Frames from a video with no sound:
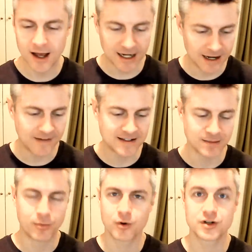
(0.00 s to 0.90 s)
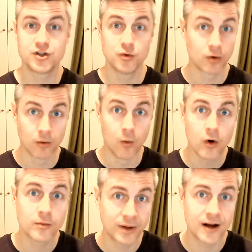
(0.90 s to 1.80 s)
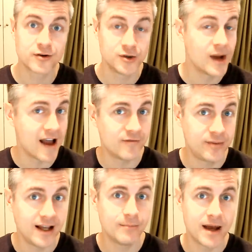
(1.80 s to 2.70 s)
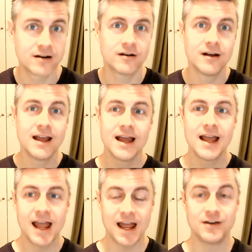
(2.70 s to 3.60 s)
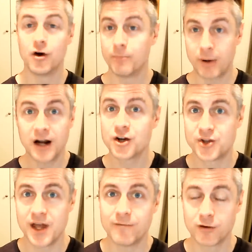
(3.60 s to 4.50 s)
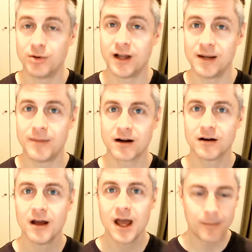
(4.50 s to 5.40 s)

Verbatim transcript: Again, I think it's important to reward players who have played better and don't punish them for playing better,